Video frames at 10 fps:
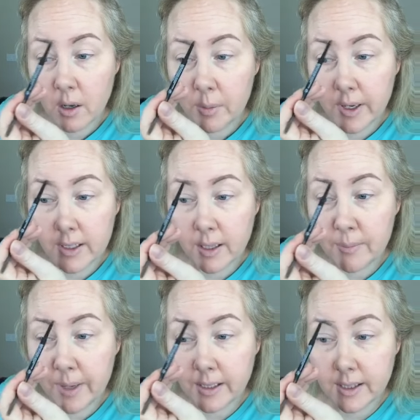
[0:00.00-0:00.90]
because I'm
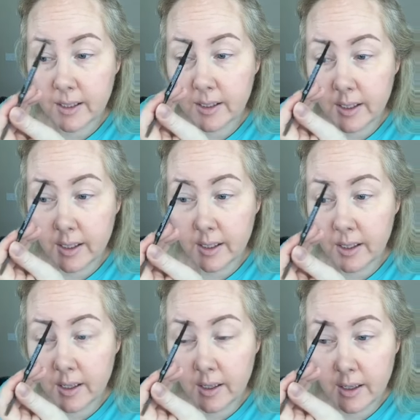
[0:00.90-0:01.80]
basically